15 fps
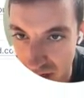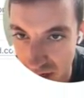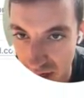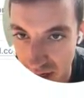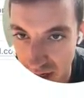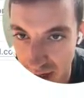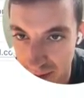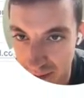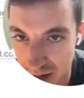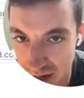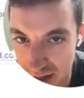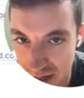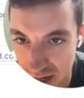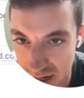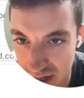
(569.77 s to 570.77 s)

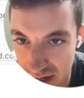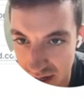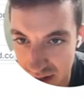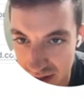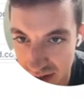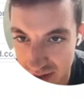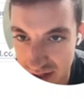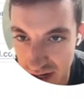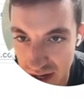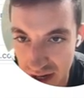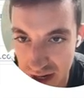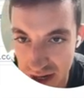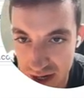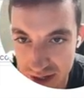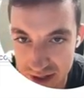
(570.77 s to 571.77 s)
and then this
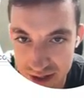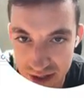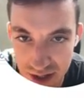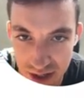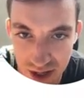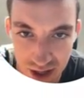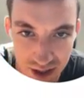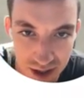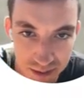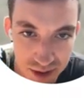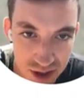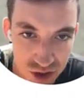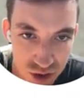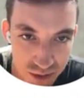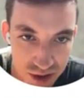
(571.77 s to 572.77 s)
here is the
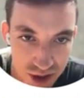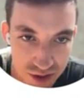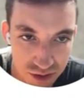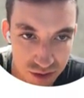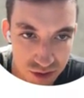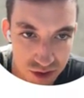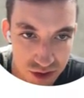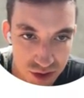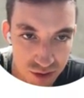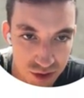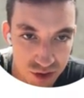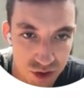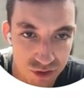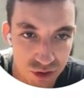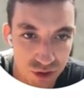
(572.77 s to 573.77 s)
company, job title, and so on and
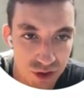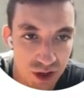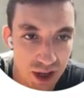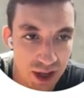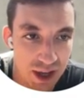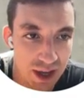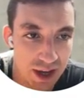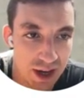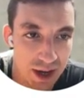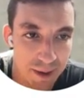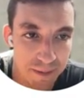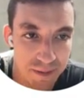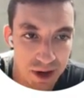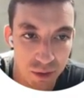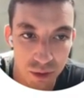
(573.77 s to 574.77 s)
so forth.
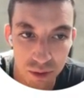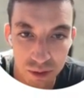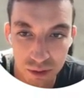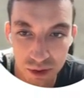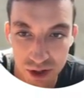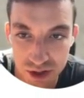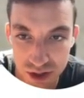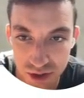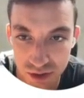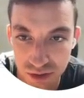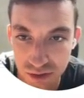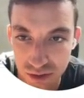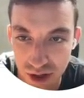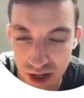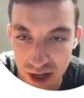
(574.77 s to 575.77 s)
Now, what we want to do
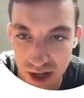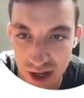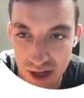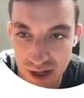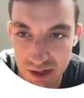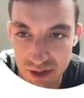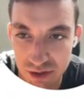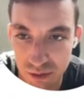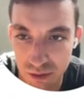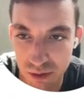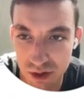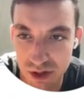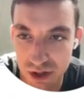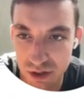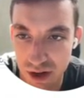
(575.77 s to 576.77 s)
is we
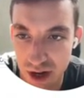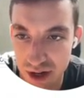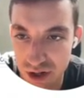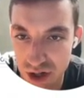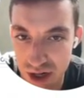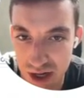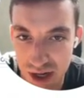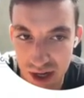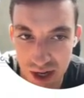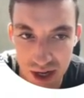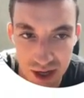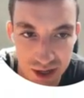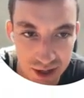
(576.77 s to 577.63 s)
want to actually